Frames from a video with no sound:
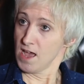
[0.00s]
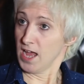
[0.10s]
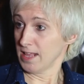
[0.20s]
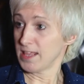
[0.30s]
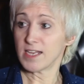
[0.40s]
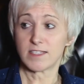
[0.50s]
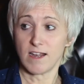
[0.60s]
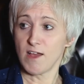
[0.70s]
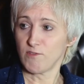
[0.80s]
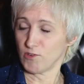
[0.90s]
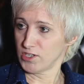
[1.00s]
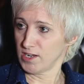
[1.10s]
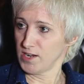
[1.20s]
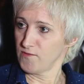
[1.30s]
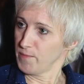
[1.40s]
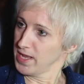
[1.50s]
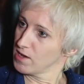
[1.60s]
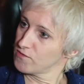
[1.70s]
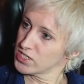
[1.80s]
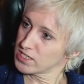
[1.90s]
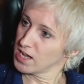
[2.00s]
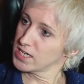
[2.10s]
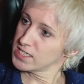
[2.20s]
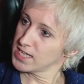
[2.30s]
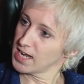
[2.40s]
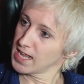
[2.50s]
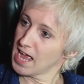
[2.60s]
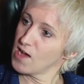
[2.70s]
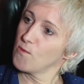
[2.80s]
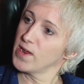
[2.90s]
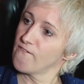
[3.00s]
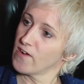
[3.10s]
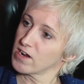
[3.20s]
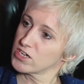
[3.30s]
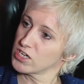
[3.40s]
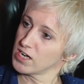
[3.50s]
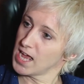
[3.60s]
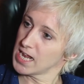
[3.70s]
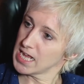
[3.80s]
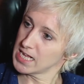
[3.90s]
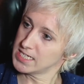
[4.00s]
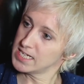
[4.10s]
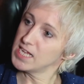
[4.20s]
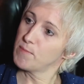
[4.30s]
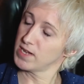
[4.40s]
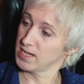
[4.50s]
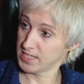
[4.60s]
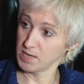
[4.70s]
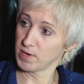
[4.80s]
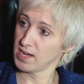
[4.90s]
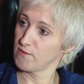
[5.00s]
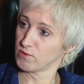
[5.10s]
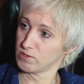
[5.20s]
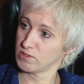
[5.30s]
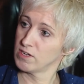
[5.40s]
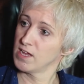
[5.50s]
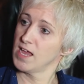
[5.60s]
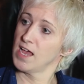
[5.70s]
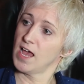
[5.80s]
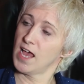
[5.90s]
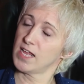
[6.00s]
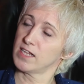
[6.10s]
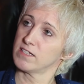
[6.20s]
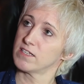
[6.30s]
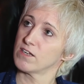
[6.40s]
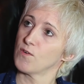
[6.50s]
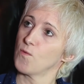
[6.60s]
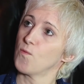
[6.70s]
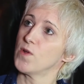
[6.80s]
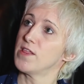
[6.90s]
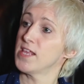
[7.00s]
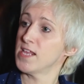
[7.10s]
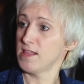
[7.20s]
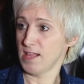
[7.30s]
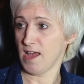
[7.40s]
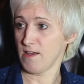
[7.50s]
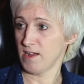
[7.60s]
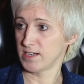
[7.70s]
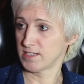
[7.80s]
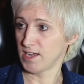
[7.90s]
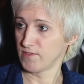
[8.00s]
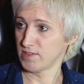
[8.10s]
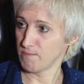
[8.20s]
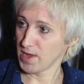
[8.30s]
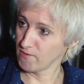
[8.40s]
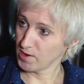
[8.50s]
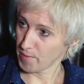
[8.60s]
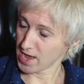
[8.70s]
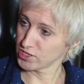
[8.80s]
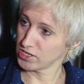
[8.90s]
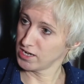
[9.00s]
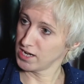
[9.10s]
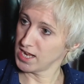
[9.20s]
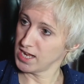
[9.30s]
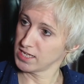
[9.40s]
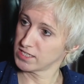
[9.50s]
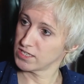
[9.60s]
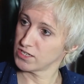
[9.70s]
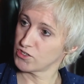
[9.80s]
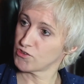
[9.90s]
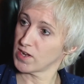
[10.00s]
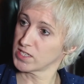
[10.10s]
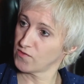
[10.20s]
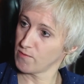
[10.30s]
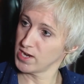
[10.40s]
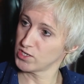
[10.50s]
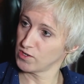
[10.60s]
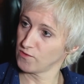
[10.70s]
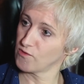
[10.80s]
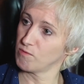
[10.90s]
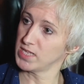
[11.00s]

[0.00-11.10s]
And I think it's a lifelong journey for me of just understanding how we function at a deeper level. And within that, I discovered that my real passion is transformation from